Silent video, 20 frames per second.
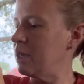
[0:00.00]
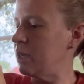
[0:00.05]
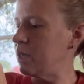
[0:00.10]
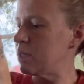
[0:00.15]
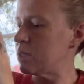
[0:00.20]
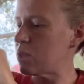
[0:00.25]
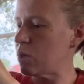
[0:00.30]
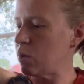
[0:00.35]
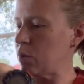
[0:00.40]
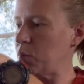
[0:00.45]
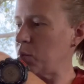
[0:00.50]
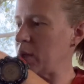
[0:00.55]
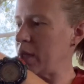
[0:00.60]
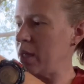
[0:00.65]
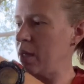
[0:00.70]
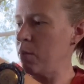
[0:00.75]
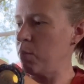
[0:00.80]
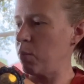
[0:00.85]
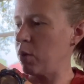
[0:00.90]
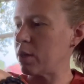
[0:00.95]
So
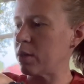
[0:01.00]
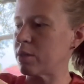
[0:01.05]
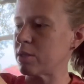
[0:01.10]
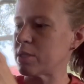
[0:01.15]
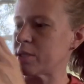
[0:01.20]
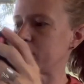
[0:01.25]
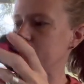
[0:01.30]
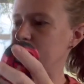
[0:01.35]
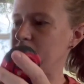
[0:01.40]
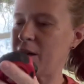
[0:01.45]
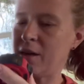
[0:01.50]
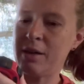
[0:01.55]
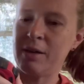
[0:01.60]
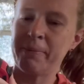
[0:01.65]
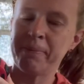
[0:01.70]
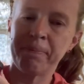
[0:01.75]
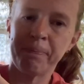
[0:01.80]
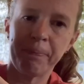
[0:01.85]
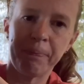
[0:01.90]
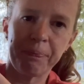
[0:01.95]
it works.
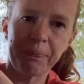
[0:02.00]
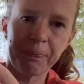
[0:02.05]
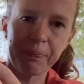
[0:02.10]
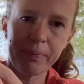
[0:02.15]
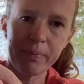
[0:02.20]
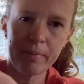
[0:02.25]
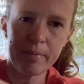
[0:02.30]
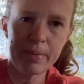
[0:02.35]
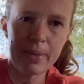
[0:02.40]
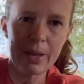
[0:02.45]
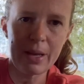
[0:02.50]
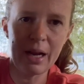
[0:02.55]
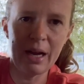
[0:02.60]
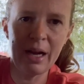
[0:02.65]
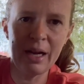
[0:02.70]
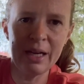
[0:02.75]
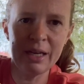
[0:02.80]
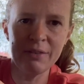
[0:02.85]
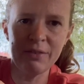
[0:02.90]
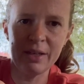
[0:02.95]
Um, I
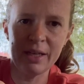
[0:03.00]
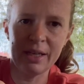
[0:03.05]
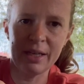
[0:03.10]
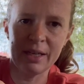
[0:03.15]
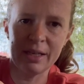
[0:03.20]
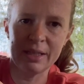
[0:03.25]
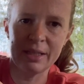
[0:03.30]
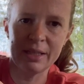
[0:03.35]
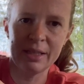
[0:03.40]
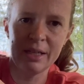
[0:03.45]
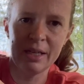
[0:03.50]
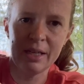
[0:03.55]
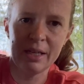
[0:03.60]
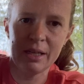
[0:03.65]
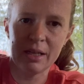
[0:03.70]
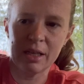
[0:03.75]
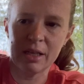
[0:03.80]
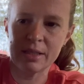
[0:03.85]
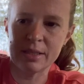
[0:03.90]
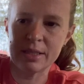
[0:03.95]
have a uh,
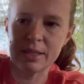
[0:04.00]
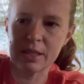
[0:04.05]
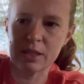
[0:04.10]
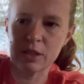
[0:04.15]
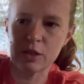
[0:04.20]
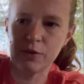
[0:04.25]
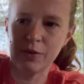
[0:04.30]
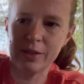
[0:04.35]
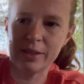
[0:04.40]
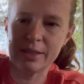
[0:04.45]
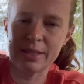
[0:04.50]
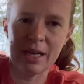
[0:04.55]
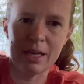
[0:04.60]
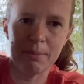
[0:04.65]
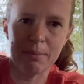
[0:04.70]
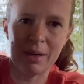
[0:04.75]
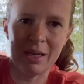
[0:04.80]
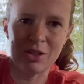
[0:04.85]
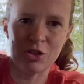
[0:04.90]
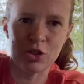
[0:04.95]
a six foot tape
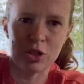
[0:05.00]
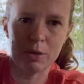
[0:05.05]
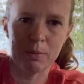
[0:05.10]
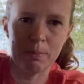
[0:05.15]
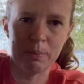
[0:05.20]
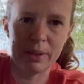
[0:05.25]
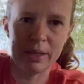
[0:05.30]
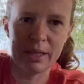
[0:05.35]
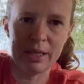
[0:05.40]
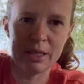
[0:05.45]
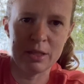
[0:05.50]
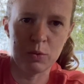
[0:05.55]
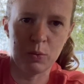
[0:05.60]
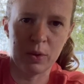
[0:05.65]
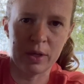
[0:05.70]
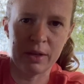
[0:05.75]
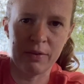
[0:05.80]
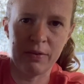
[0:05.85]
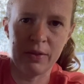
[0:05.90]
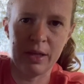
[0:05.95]
measure, but it is
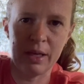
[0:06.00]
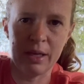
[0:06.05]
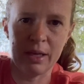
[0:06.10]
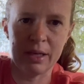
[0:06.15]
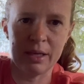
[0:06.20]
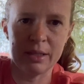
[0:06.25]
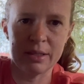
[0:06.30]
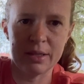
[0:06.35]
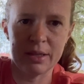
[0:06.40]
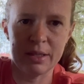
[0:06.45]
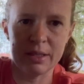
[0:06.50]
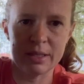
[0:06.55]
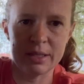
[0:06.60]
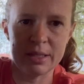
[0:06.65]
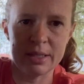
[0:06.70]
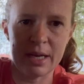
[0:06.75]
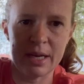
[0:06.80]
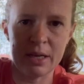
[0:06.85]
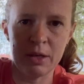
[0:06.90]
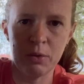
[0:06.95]
one of the, uh, the
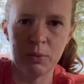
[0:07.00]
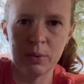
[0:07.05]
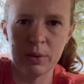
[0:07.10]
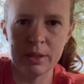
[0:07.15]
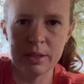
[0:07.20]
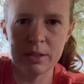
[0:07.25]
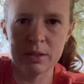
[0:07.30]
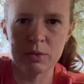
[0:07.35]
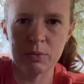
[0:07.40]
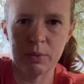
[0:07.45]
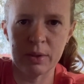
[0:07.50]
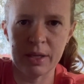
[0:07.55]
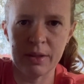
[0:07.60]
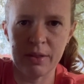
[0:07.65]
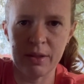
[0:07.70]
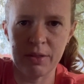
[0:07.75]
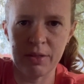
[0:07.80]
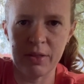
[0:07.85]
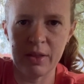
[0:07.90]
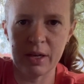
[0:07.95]
stout ones, one of
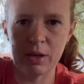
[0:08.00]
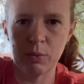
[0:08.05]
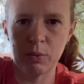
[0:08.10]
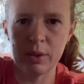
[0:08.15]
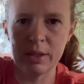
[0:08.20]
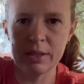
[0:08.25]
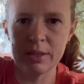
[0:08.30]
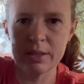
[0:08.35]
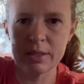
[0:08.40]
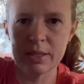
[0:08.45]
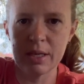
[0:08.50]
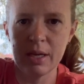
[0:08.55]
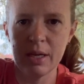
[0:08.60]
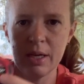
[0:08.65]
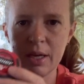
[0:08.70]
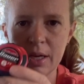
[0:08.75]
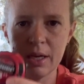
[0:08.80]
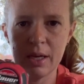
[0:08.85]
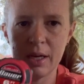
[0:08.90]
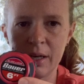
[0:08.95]
the thick ones.
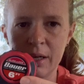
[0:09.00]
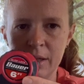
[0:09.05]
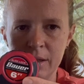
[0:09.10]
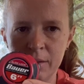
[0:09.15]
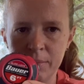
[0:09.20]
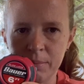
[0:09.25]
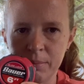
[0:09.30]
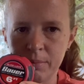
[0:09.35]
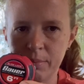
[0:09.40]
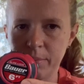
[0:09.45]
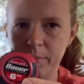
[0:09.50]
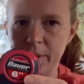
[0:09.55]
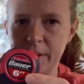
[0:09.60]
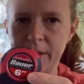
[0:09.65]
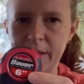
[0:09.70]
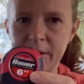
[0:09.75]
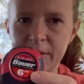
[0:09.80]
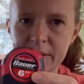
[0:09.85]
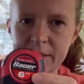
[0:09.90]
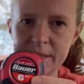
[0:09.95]
Um, but
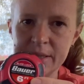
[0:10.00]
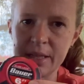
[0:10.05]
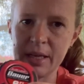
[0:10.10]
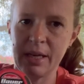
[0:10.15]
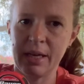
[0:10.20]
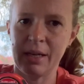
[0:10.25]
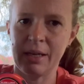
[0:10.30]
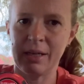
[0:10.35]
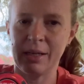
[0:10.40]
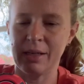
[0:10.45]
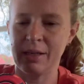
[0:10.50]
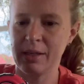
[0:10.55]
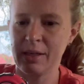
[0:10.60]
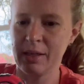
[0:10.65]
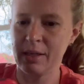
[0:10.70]
there is the uh,